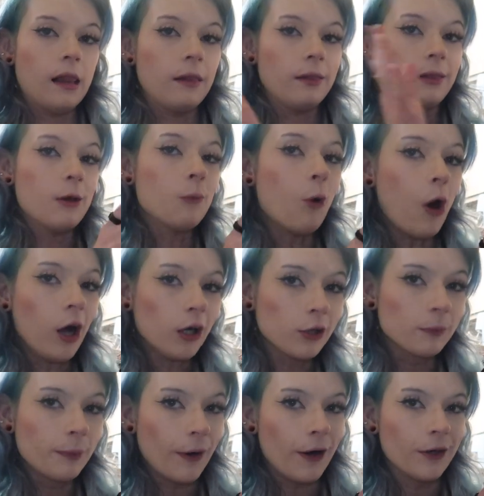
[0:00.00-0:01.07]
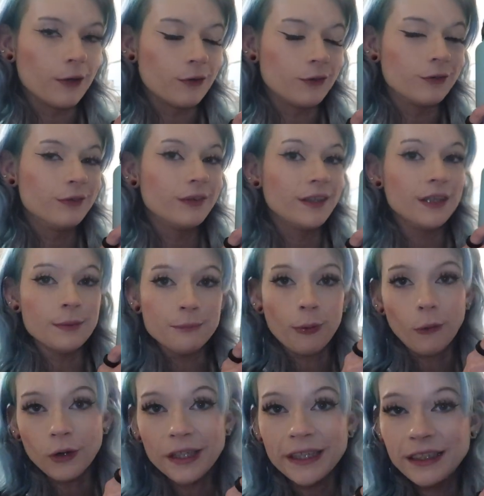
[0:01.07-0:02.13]
The water bottle.
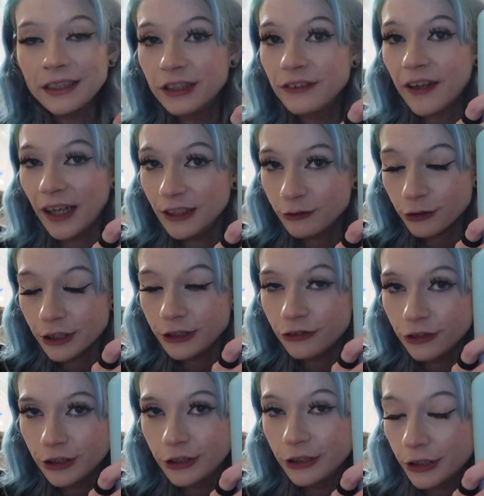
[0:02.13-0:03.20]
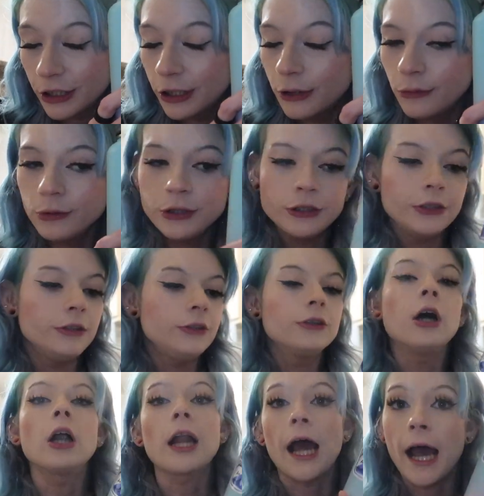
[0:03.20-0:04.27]
Important, because hydration, you know. You
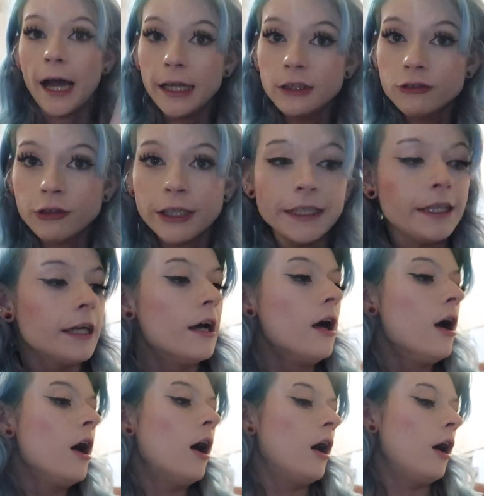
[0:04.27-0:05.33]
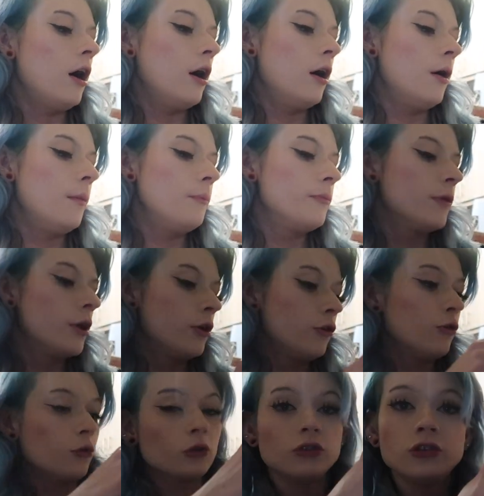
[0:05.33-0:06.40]
gotta hydrate.
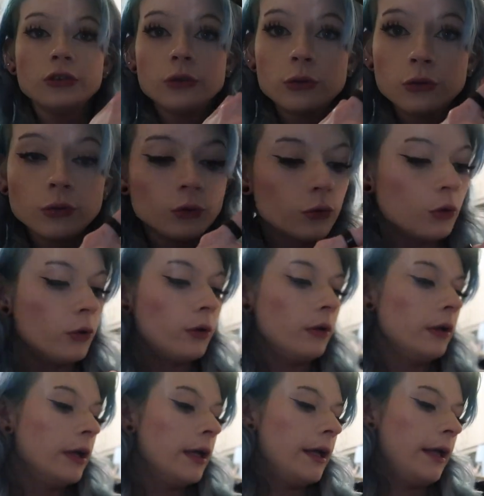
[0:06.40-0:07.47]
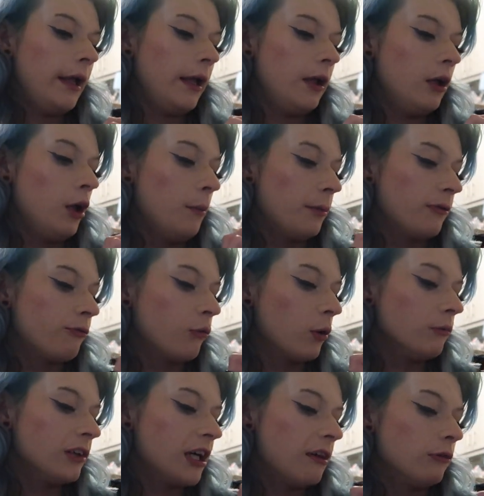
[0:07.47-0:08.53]
You're too cool. And
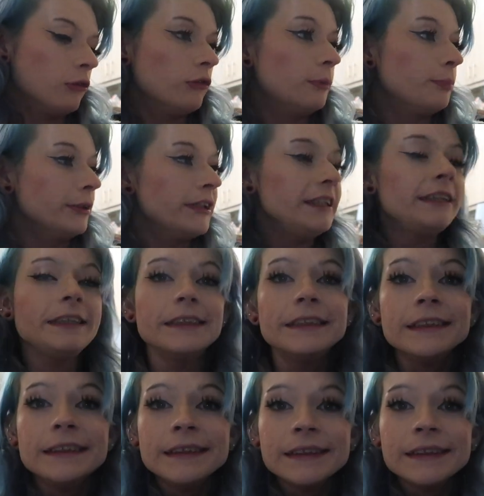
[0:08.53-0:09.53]
perform, recover, repeat.